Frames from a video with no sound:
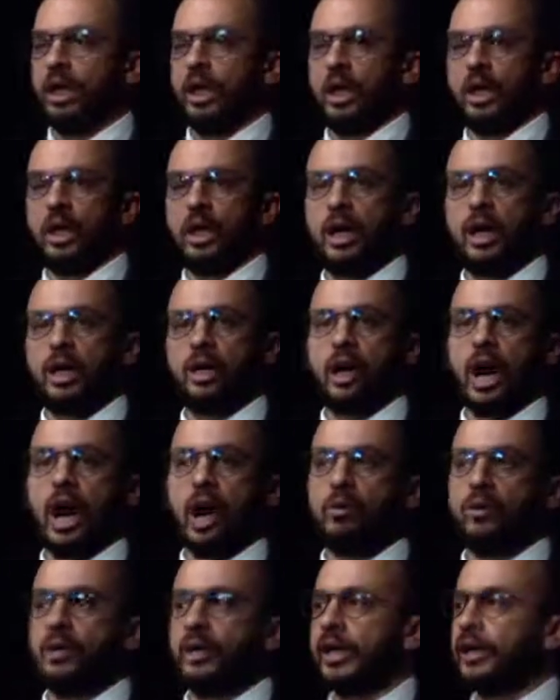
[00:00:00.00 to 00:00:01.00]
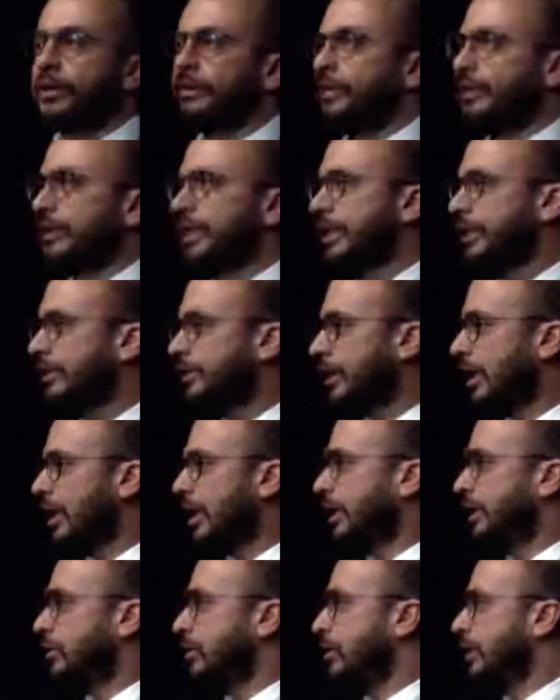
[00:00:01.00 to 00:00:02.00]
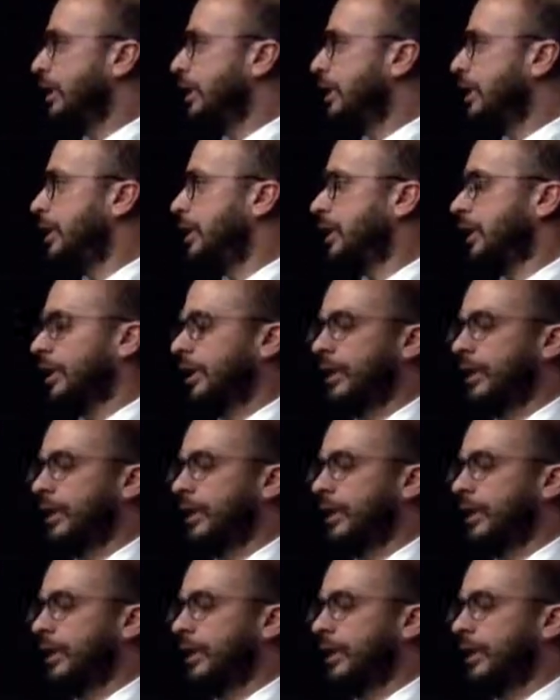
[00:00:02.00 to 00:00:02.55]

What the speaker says: How we get the data? We